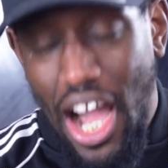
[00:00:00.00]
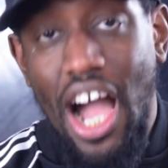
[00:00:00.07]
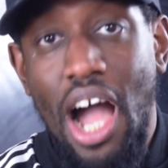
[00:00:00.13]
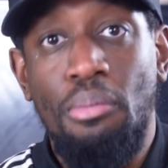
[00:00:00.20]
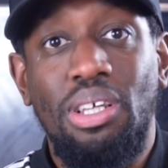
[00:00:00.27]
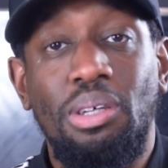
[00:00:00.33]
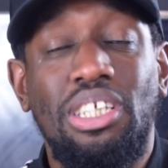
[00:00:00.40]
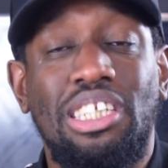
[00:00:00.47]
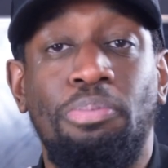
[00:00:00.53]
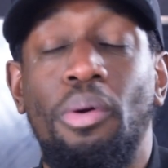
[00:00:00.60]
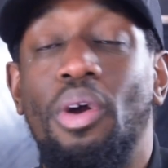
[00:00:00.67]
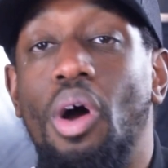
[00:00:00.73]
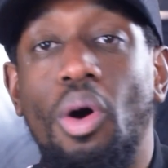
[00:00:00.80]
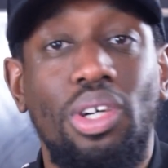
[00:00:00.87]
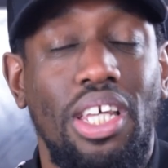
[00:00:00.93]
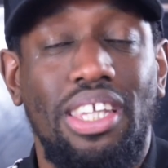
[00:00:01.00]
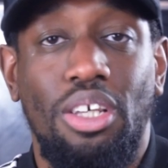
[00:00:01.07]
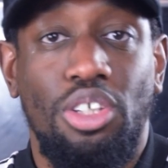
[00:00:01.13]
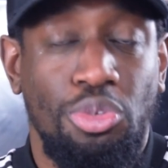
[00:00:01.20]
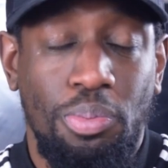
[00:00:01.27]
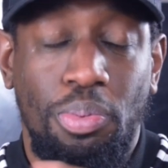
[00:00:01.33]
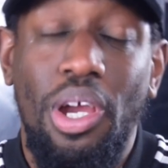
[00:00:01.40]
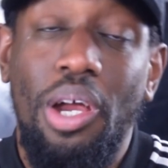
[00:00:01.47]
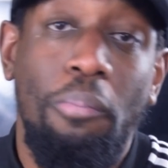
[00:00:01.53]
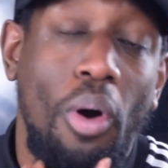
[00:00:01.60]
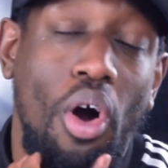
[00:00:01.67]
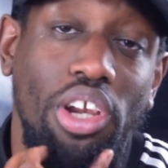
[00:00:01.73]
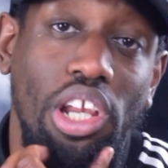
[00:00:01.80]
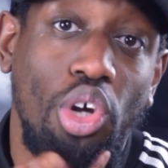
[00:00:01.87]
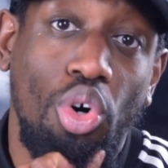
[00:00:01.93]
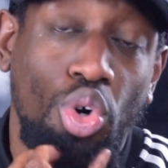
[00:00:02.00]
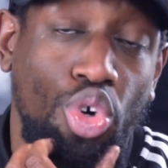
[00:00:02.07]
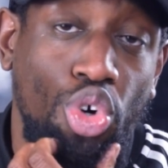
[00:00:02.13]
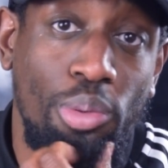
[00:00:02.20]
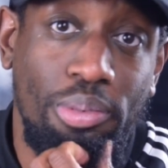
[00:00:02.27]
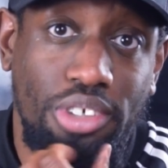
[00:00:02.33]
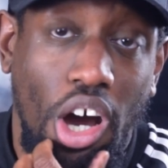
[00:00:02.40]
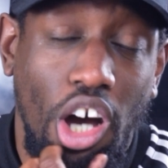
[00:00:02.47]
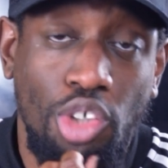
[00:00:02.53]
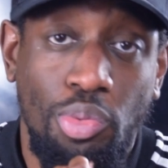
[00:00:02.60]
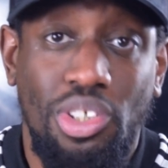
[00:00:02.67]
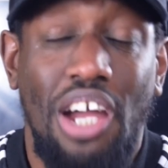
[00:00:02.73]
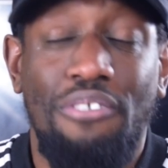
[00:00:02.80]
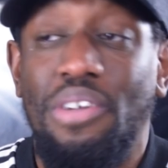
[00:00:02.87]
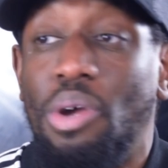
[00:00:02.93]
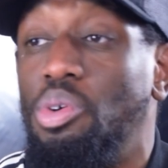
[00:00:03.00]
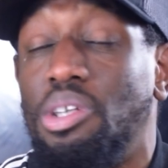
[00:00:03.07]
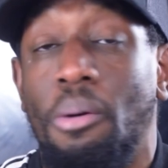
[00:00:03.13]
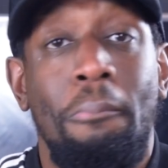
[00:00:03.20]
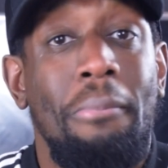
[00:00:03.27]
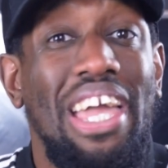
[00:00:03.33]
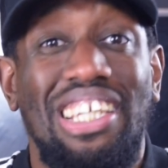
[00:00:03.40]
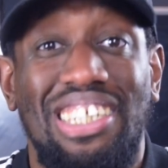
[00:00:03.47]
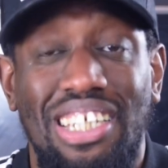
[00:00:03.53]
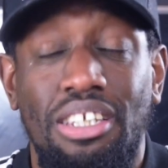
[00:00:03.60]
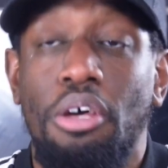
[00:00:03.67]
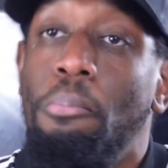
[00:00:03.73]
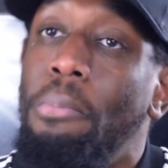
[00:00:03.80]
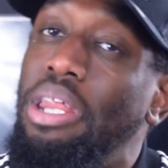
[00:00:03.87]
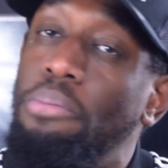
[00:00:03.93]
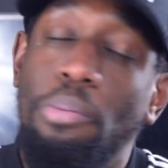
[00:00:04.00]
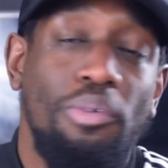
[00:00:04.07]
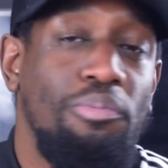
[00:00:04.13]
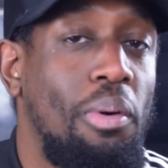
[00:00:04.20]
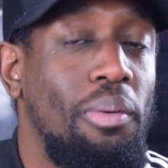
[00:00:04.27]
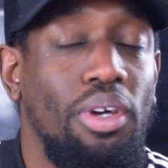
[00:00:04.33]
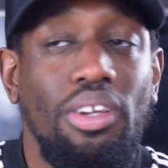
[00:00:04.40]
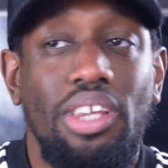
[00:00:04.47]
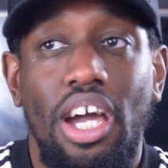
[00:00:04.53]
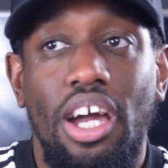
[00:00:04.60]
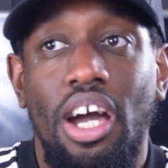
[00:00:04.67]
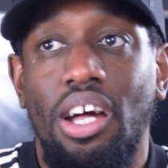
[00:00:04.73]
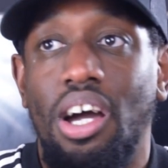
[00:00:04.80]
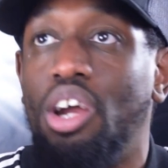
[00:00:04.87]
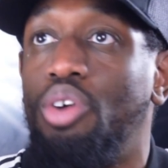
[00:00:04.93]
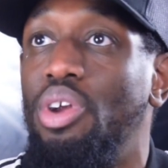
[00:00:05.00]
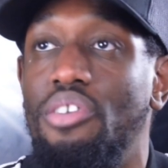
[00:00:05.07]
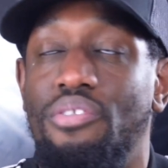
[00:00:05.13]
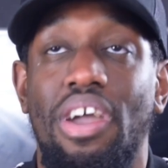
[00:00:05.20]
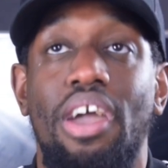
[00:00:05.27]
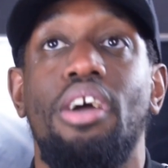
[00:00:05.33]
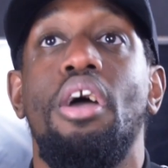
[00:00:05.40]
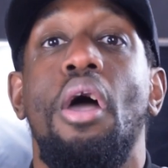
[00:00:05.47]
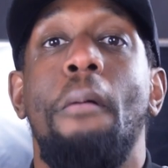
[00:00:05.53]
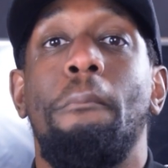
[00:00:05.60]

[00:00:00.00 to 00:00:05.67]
um, Spirit, the Spirit put on a little group task, which I think was amazing. Many people probably don't agree with it.